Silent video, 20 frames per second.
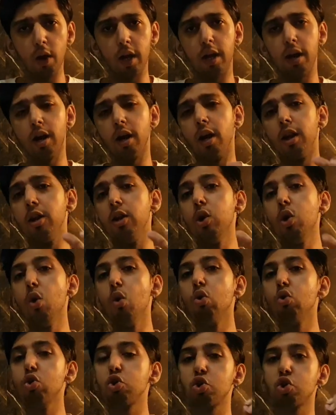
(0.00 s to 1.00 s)
with a
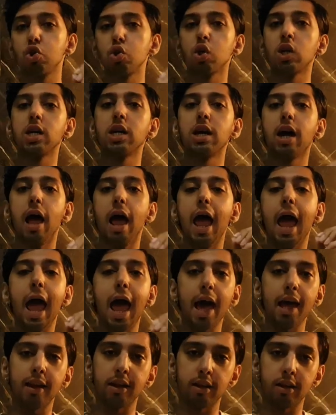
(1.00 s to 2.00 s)
no sugar
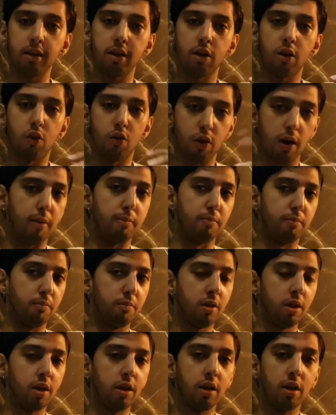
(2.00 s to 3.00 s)
added
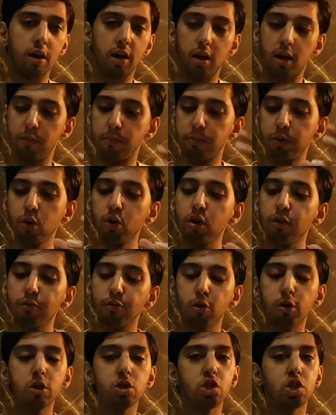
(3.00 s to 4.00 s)
rum, a
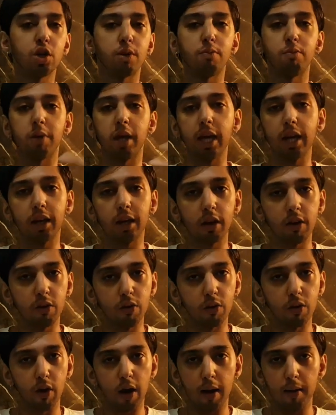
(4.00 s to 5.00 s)
beautiful
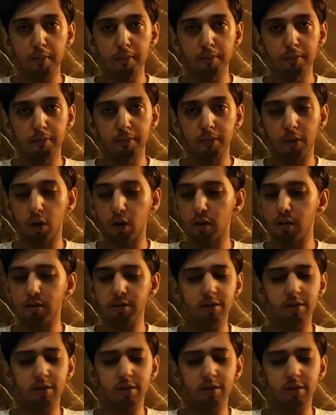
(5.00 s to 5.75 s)
Jamaican rum,